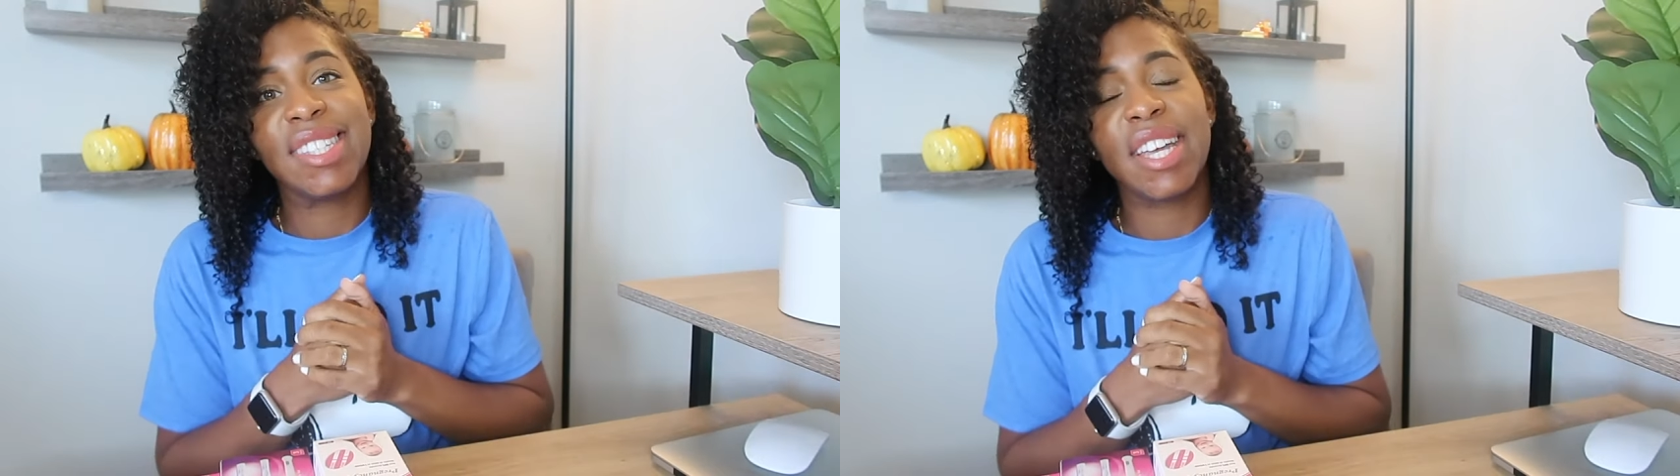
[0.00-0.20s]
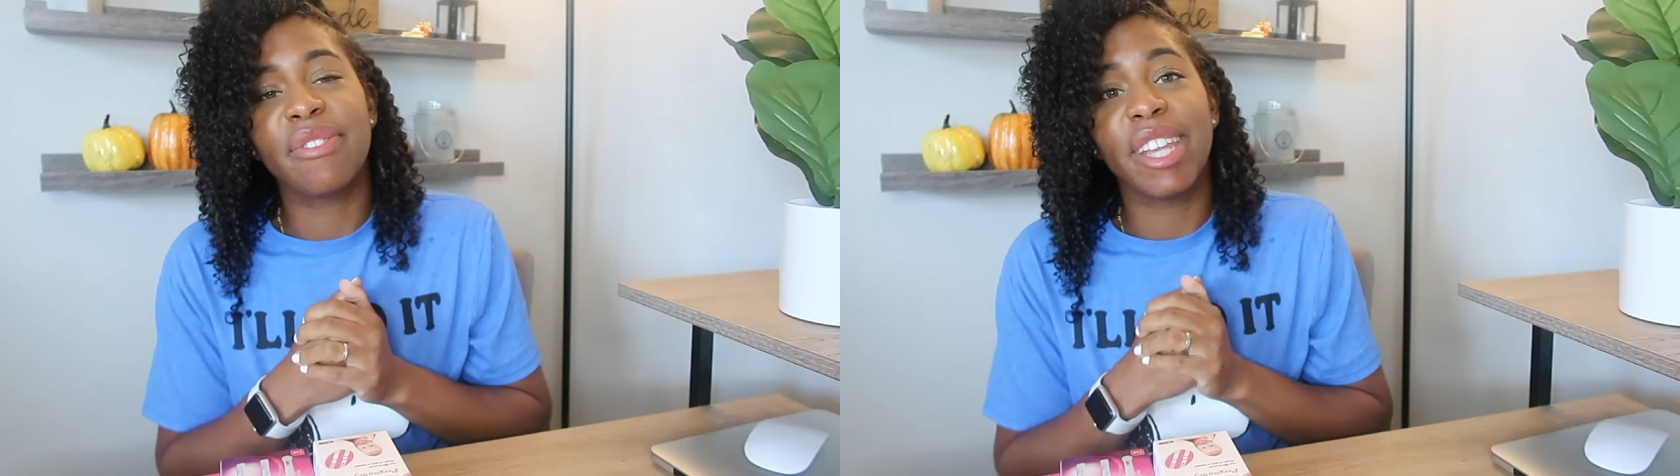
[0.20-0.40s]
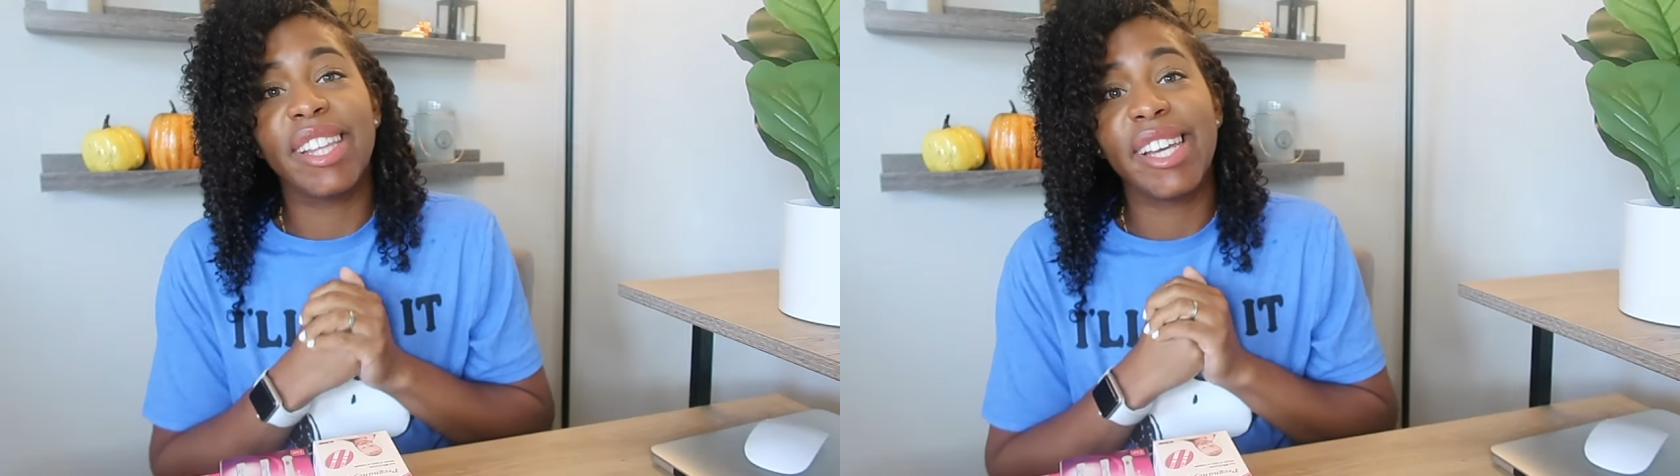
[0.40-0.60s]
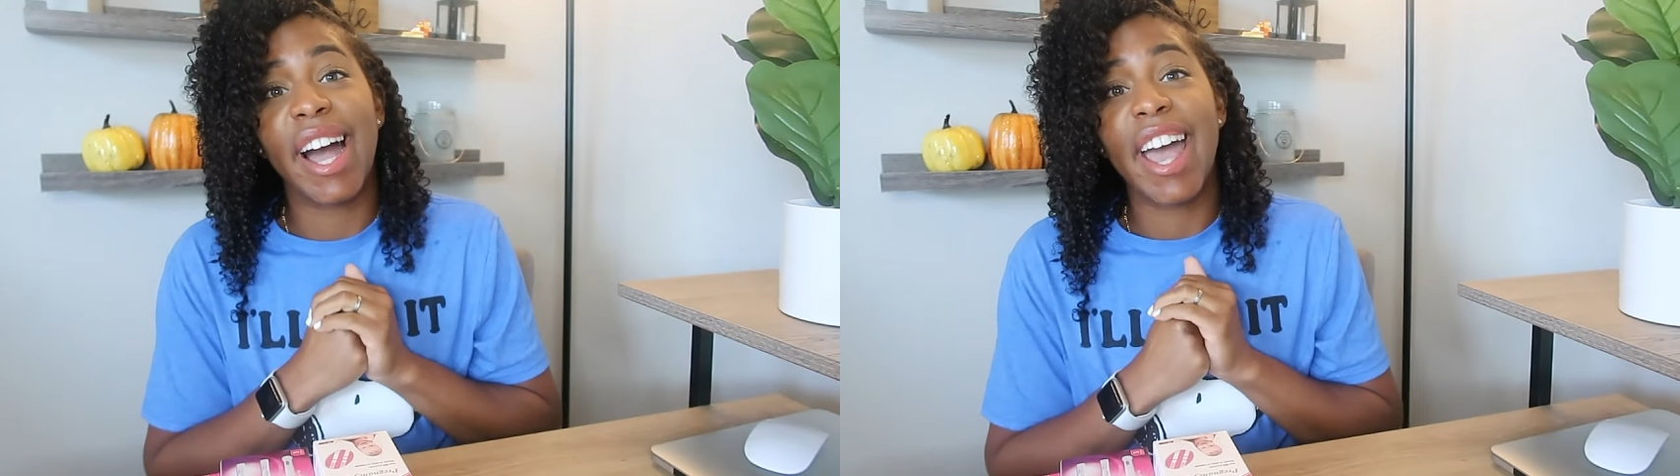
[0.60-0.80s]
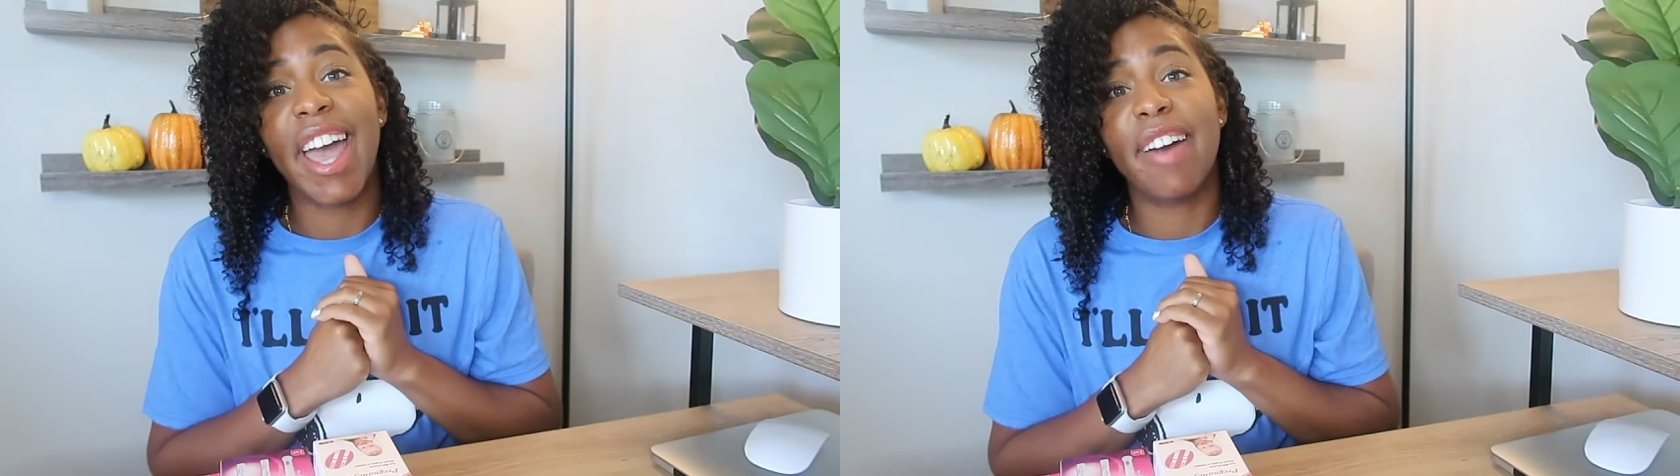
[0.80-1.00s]
stuff lately
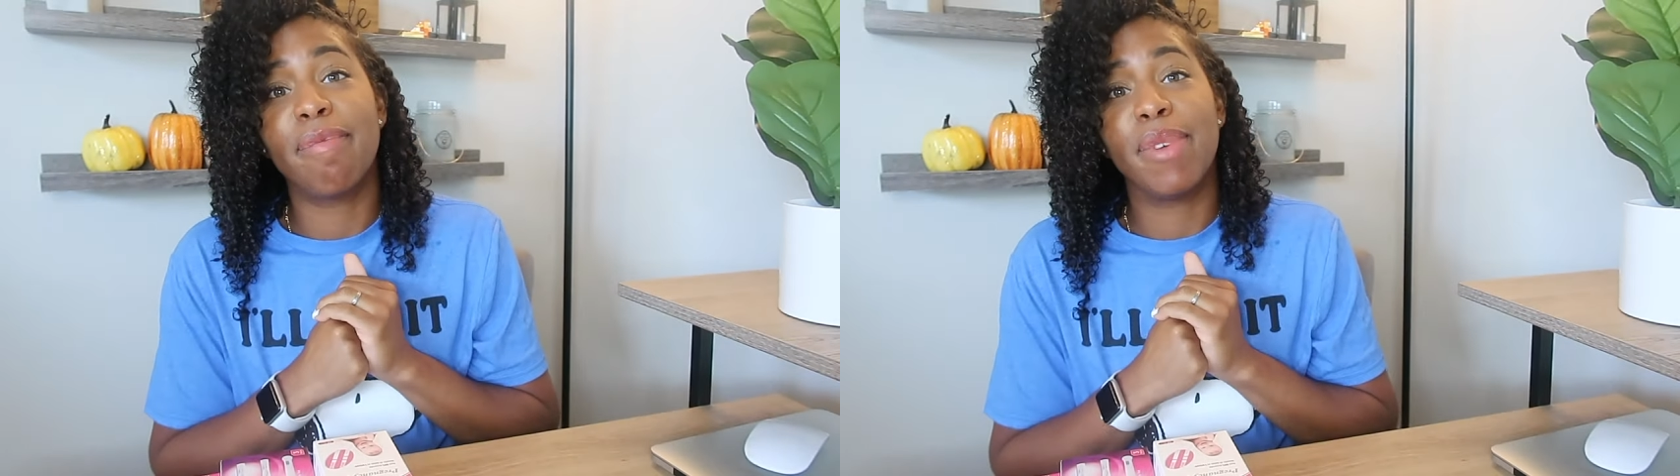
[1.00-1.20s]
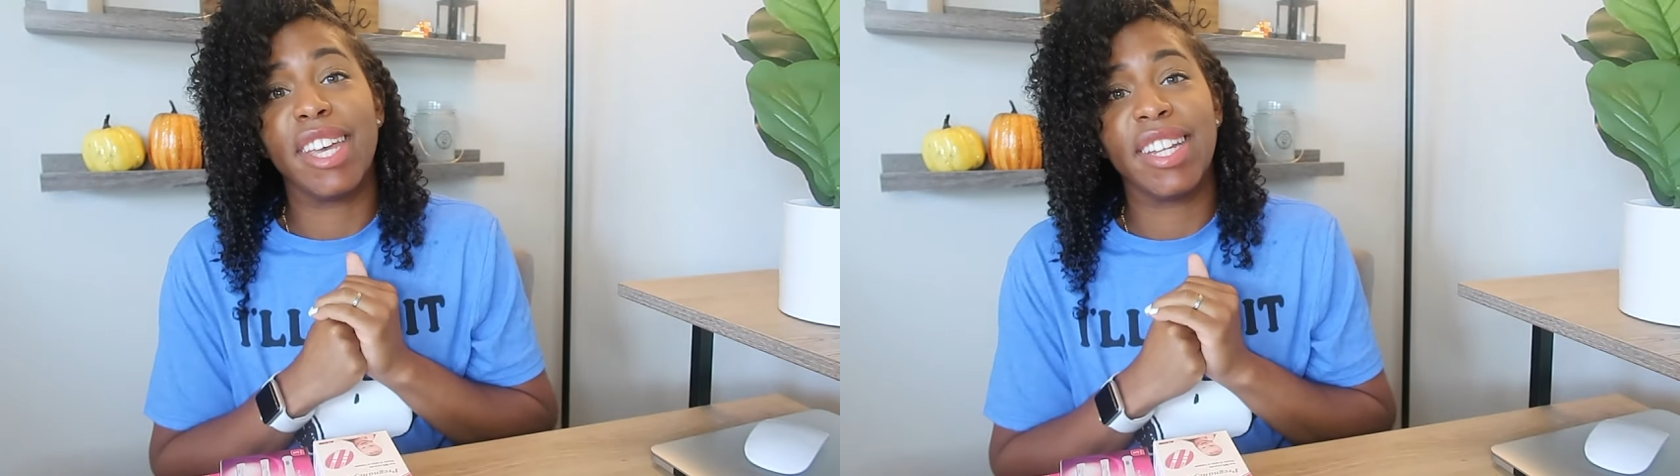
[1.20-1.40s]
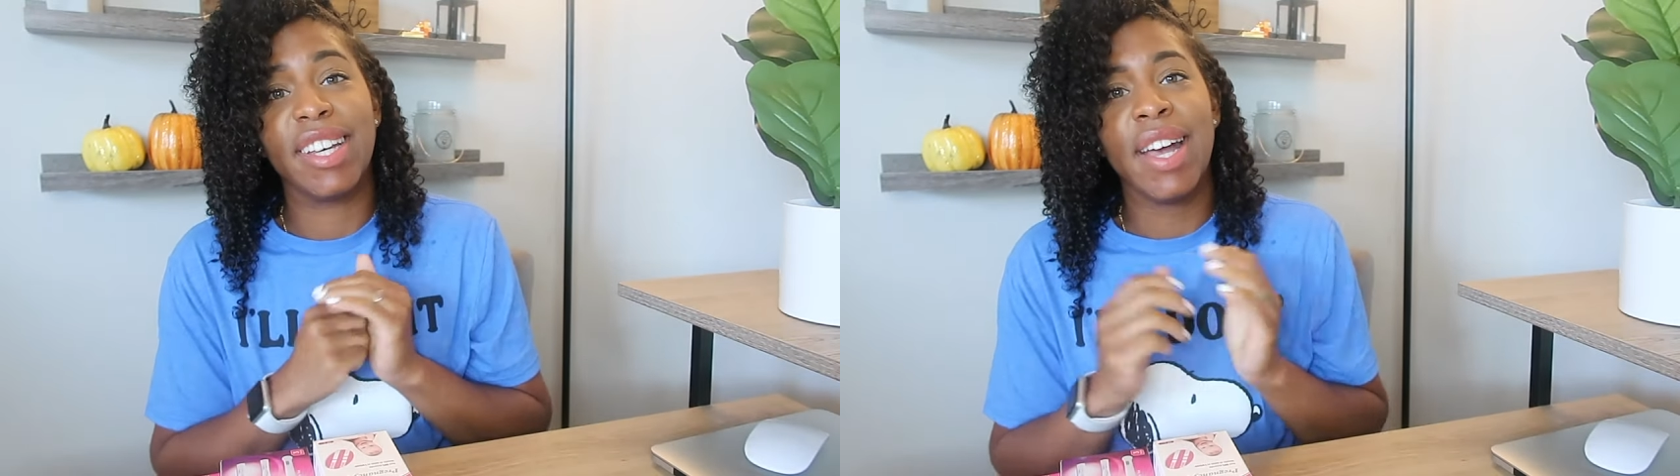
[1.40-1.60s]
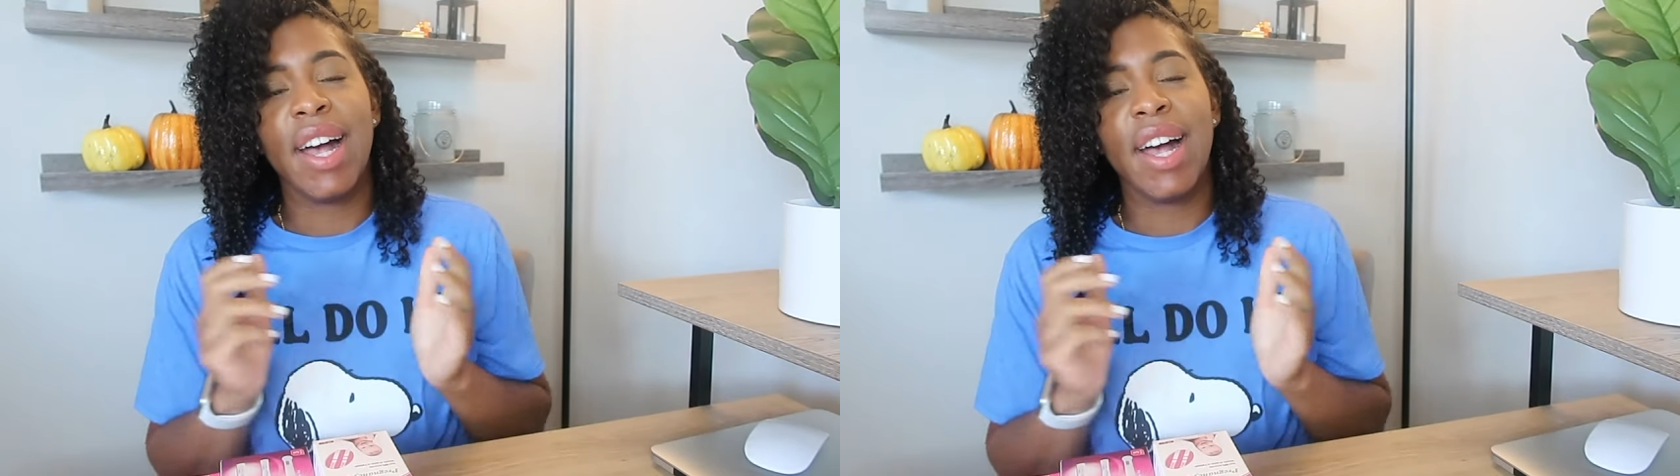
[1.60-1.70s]
i have been